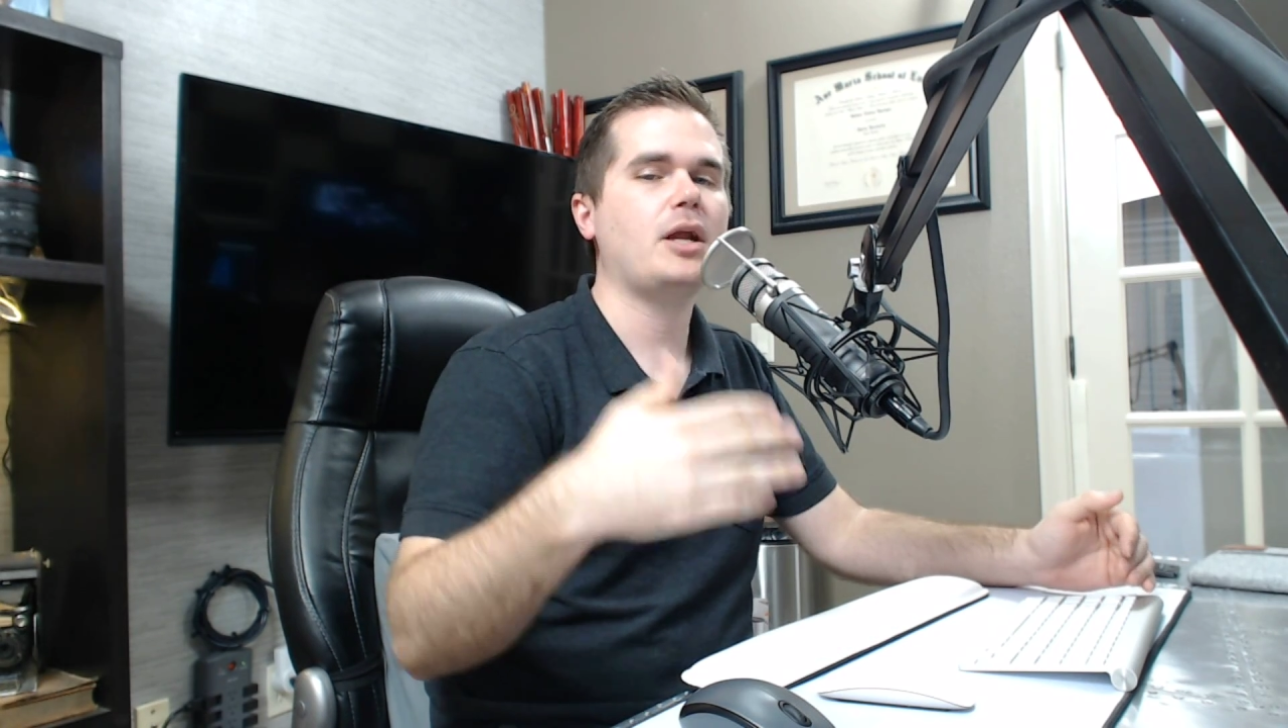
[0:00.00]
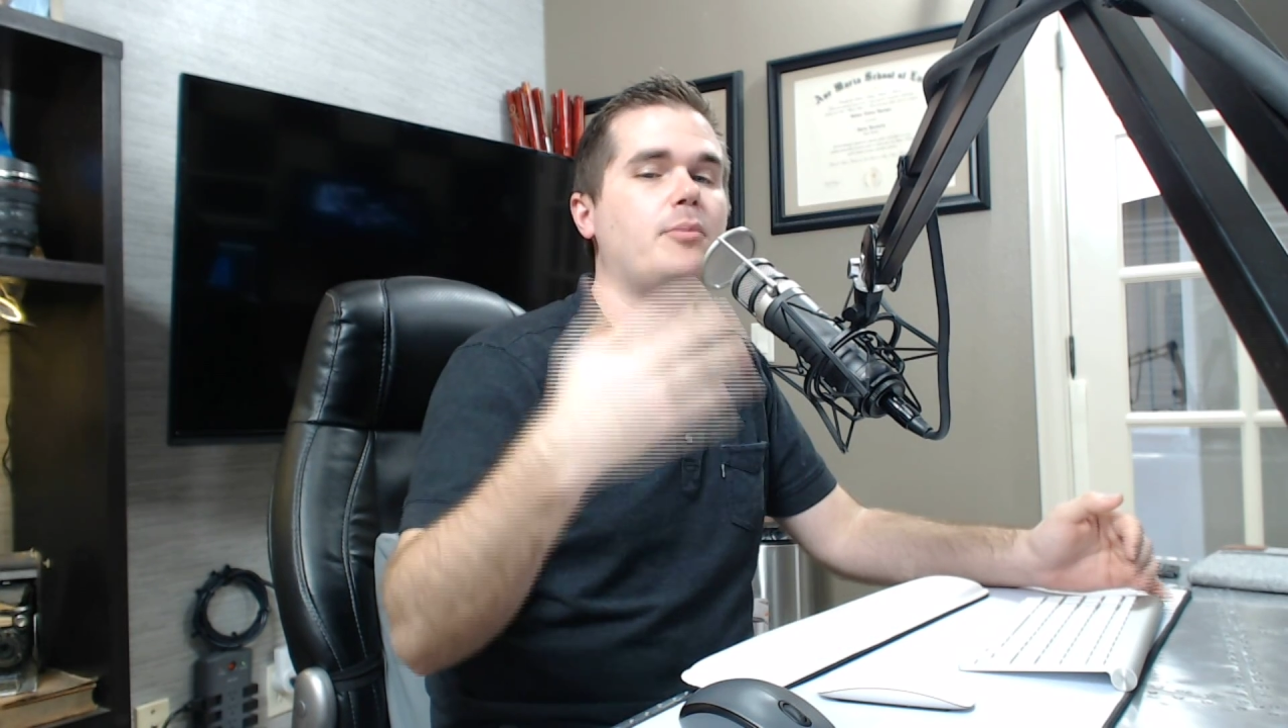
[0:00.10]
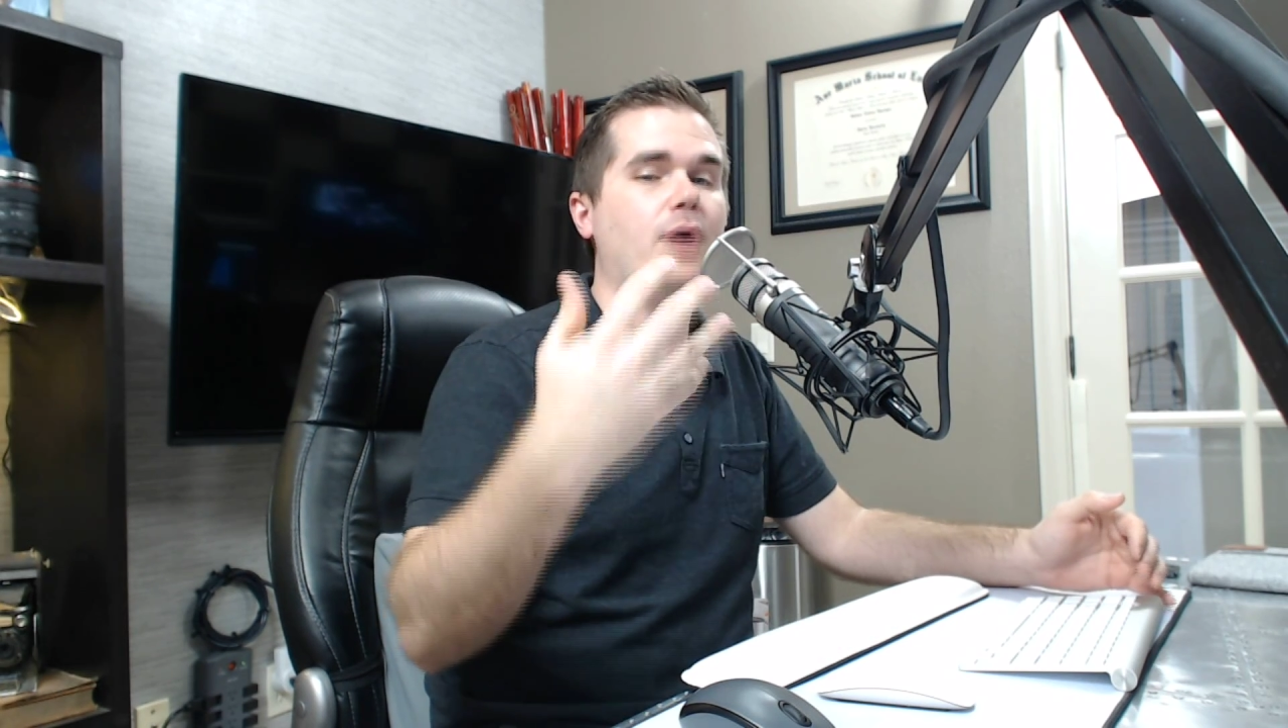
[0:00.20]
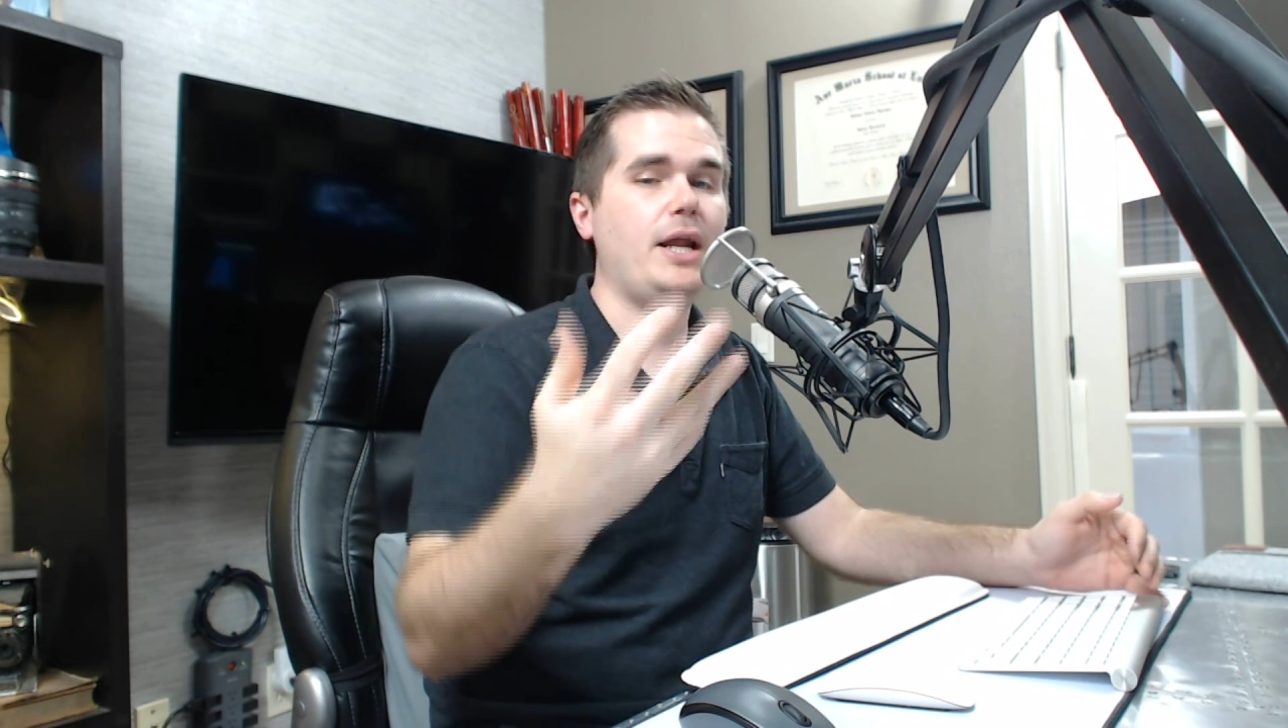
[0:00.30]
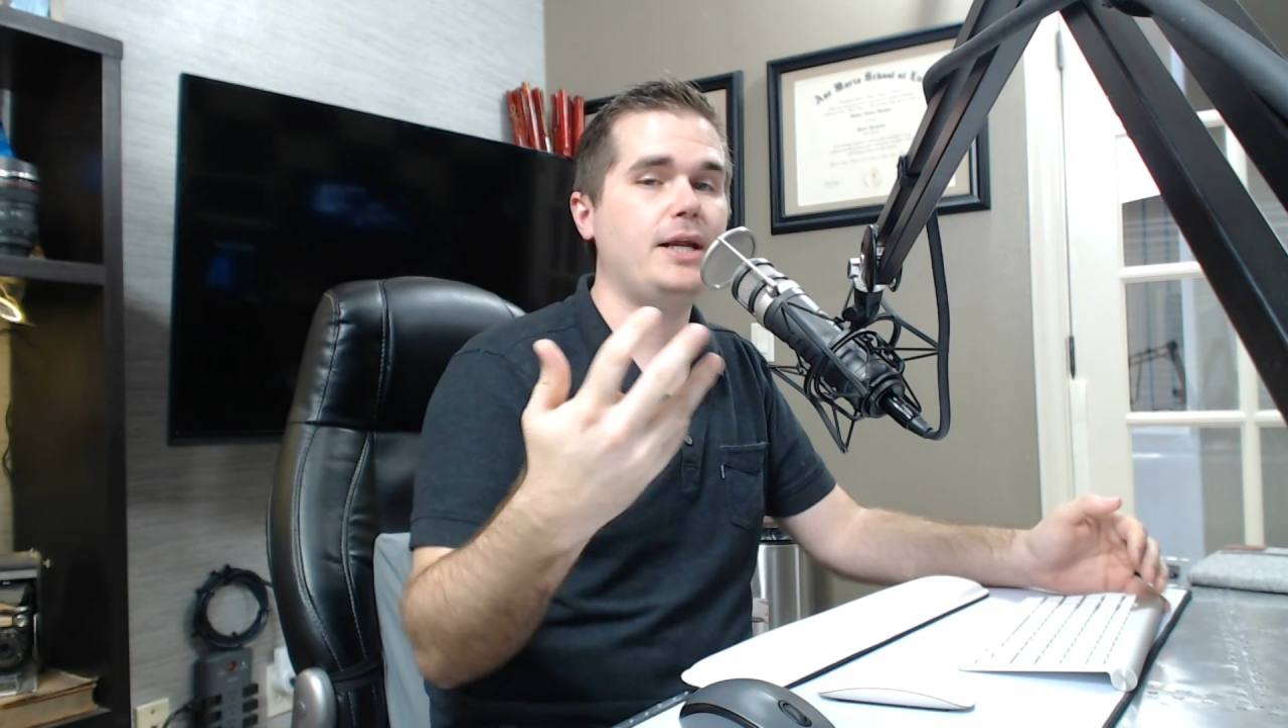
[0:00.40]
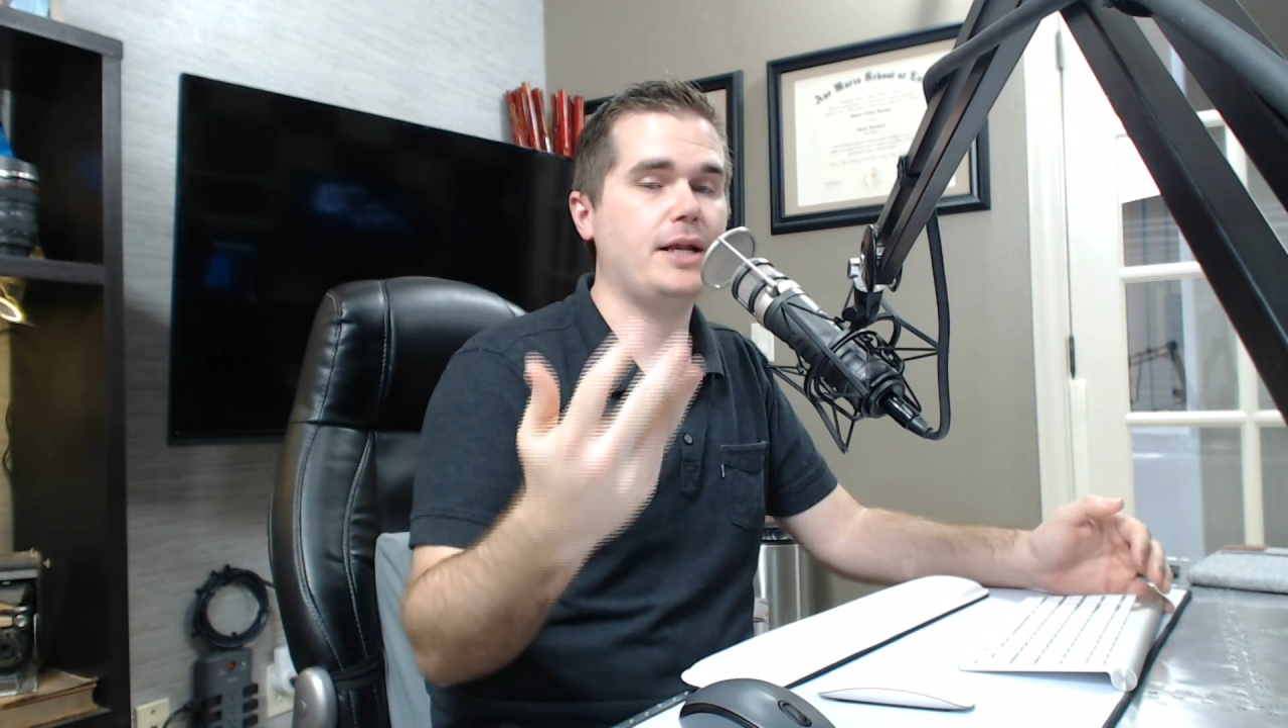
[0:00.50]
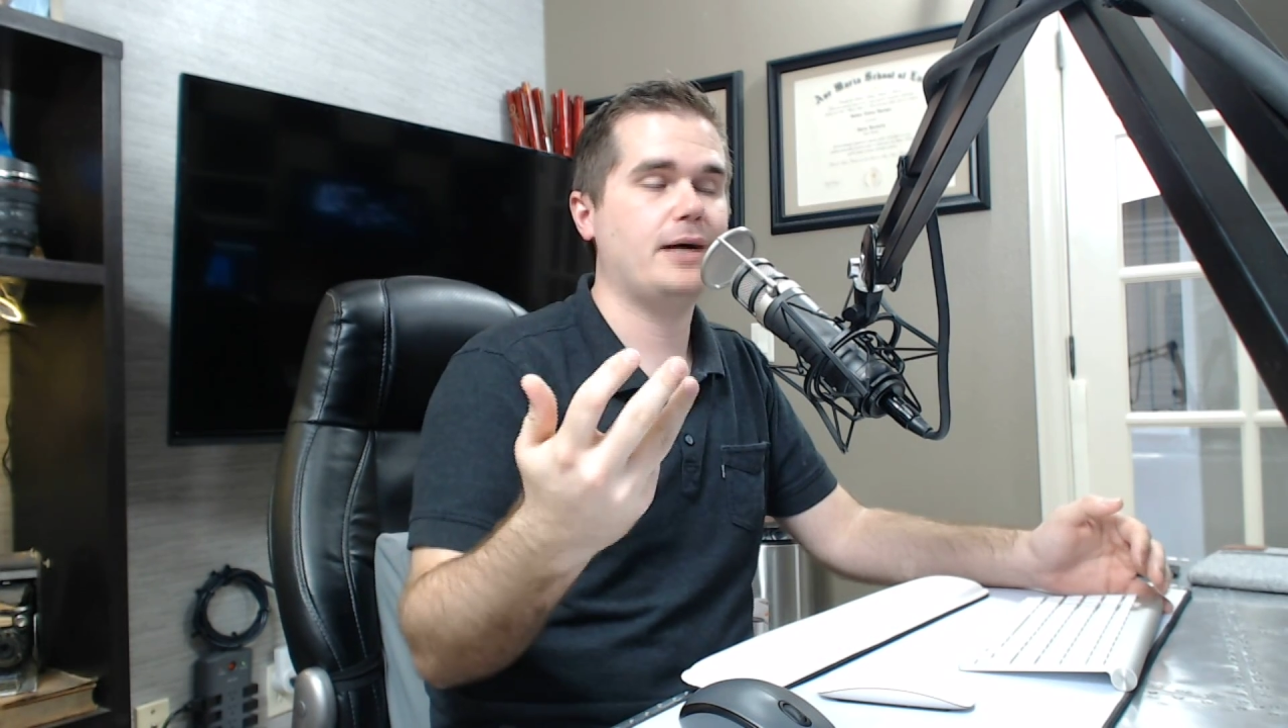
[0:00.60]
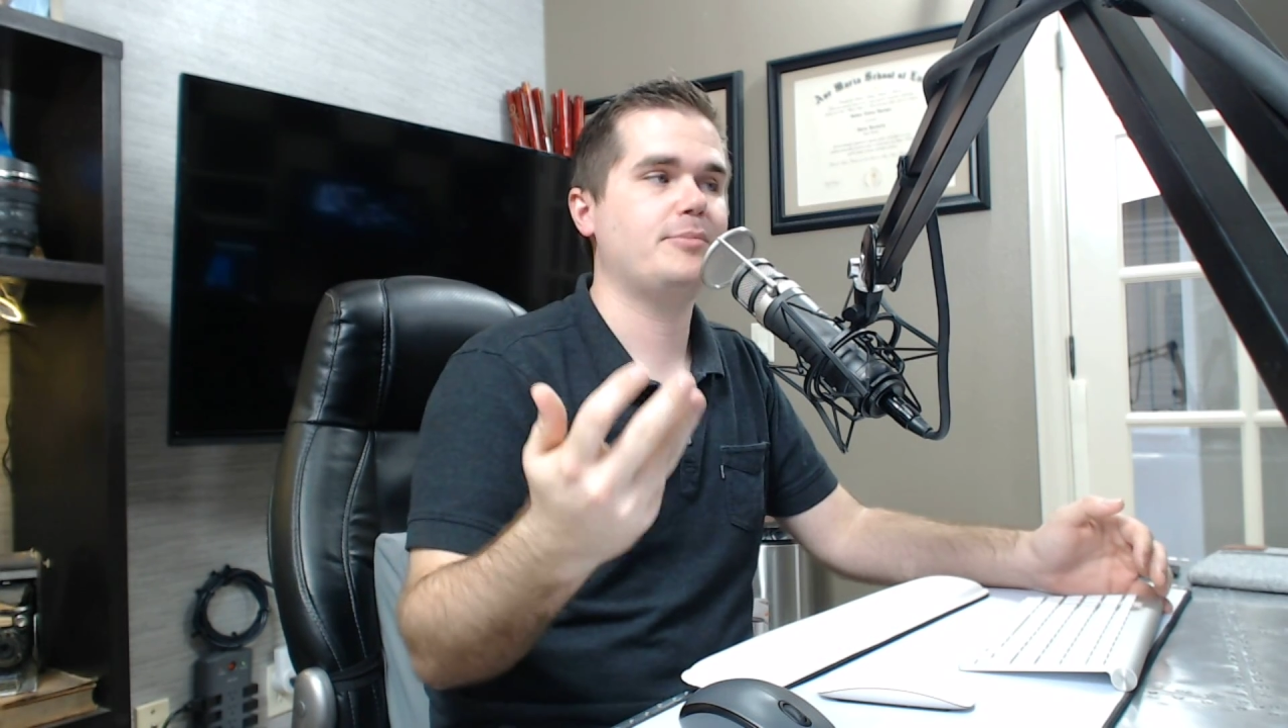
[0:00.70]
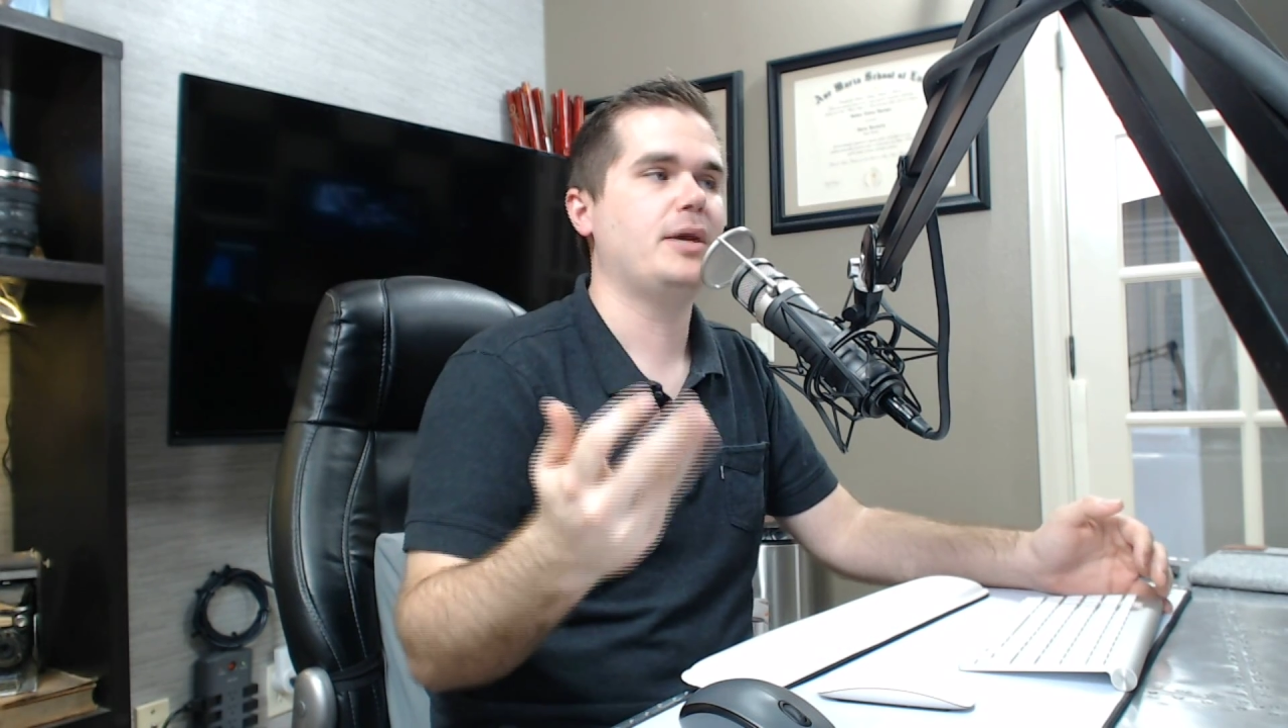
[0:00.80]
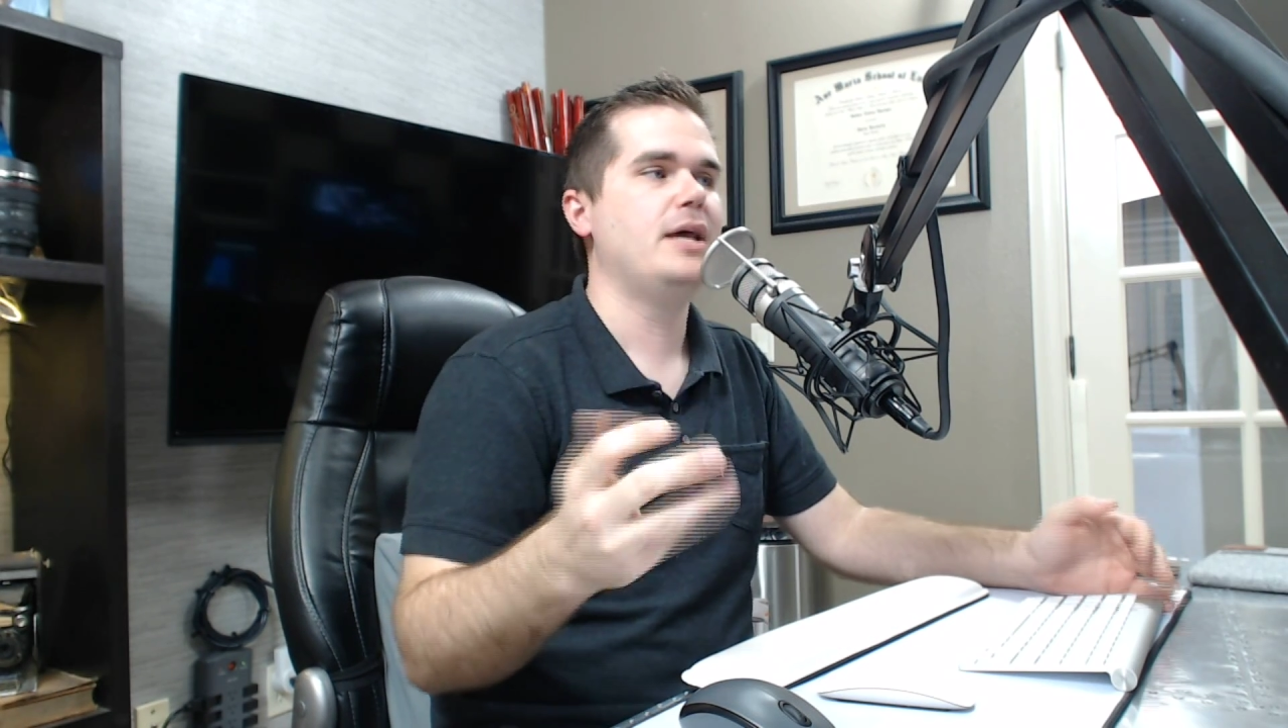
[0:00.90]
brighten it up